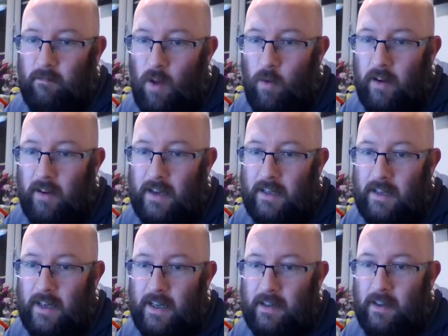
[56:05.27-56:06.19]
Well done,
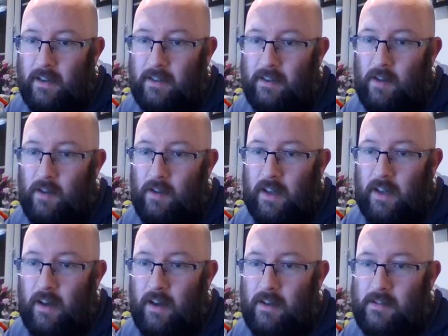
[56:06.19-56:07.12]
Andy. Don't
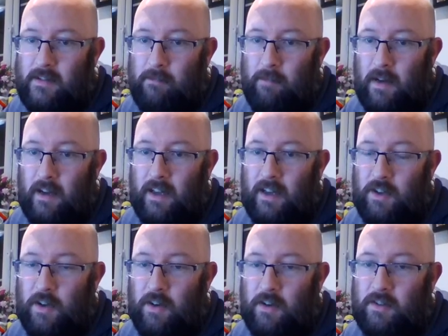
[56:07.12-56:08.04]
forget us.
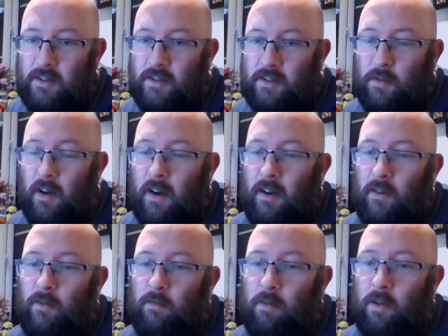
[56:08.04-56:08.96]
Barking Dogs,
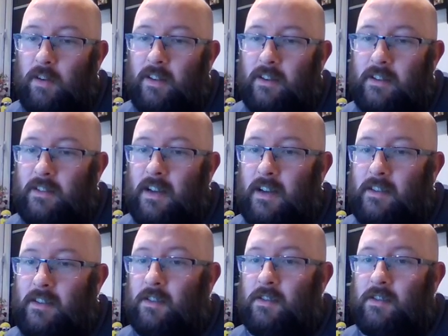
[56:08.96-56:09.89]
12 points.
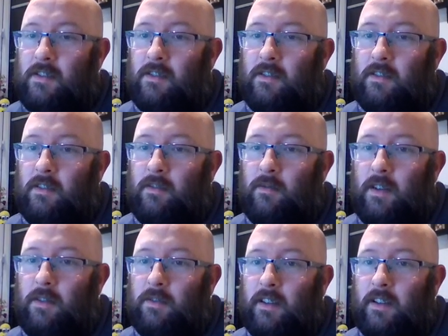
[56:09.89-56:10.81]
That's a good score.
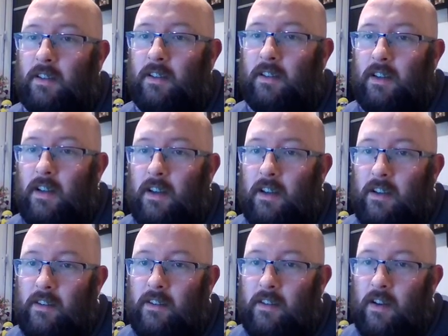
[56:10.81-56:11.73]
Well done.
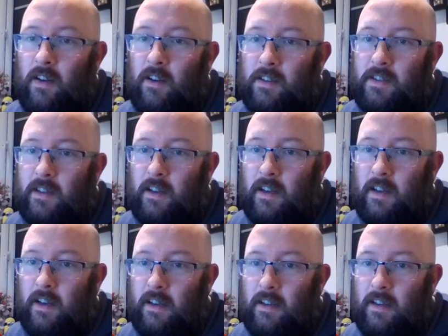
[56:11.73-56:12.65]
So it looks
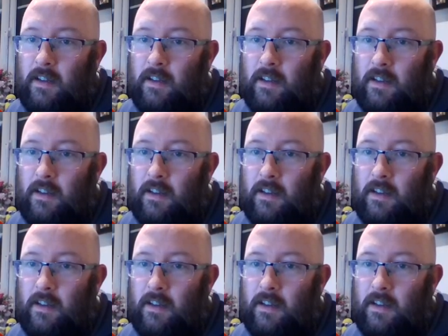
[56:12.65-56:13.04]
like...